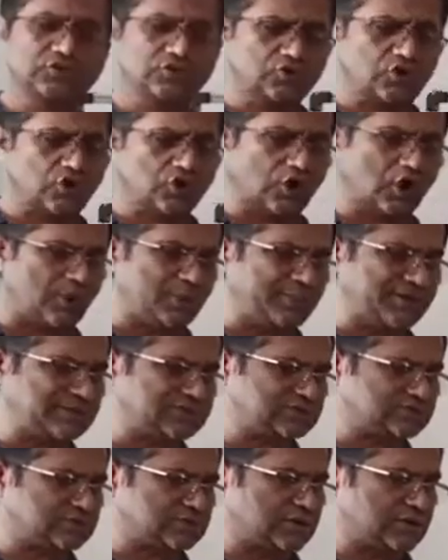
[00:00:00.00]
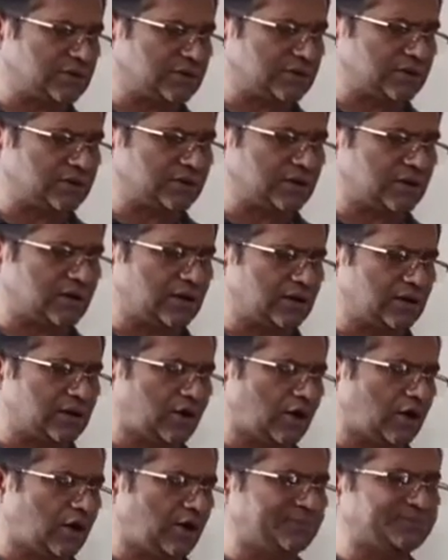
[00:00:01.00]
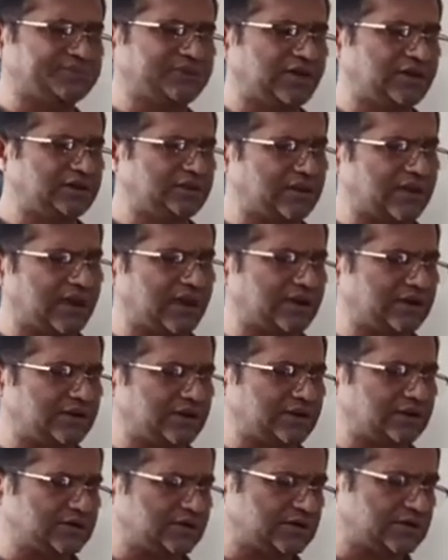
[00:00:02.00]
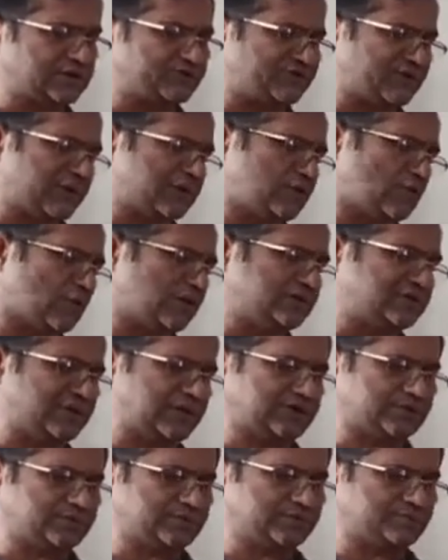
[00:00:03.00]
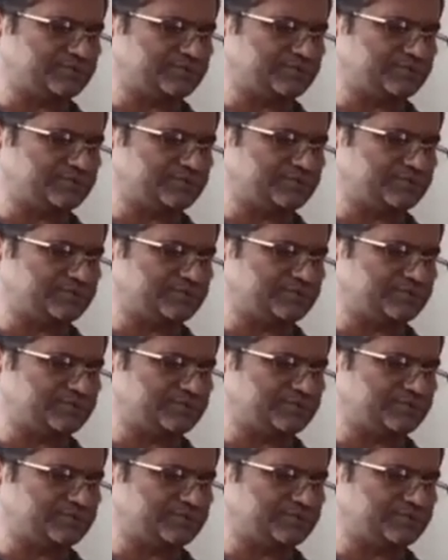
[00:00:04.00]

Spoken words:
crop is obtained, they are fed on that.